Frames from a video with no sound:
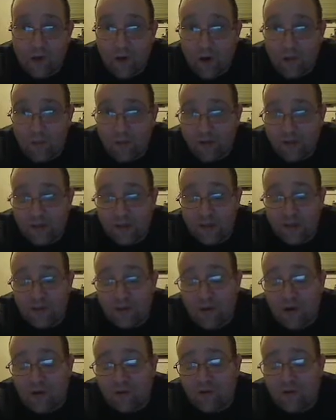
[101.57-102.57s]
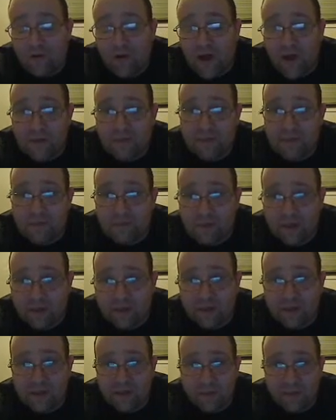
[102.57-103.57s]
Oh, I want to tell you all, you guys that have
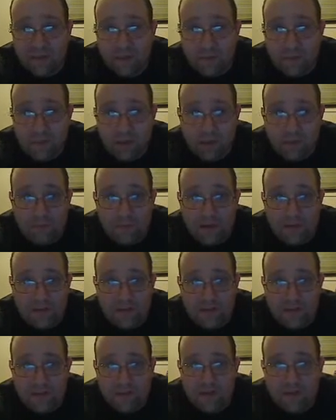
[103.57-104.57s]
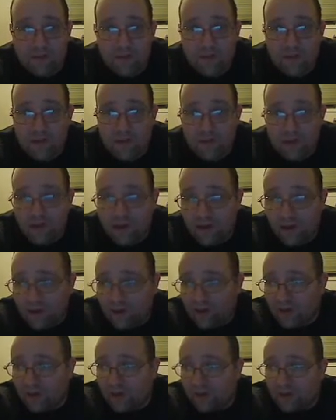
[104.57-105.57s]
been uh, emailing me and stuff.
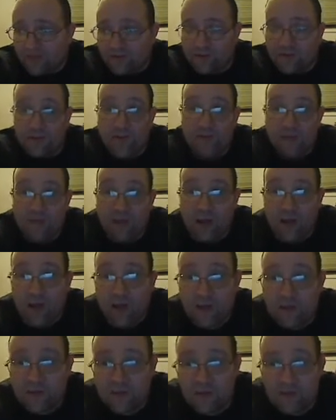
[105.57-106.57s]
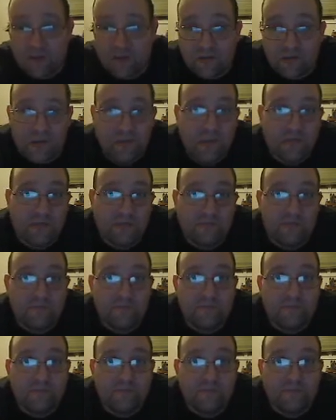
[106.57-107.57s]
Uh, Steven, I got your um,
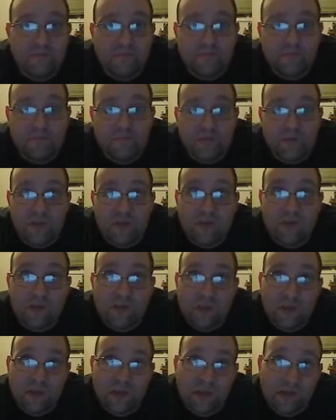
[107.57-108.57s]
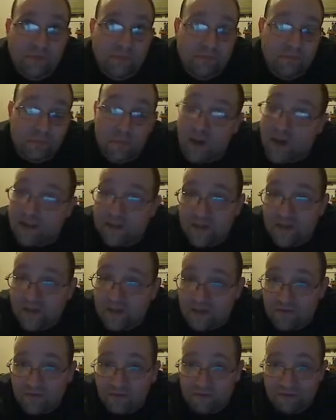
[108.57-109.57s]
your uh,
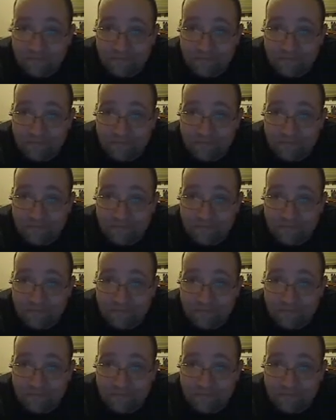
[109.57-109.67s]
message.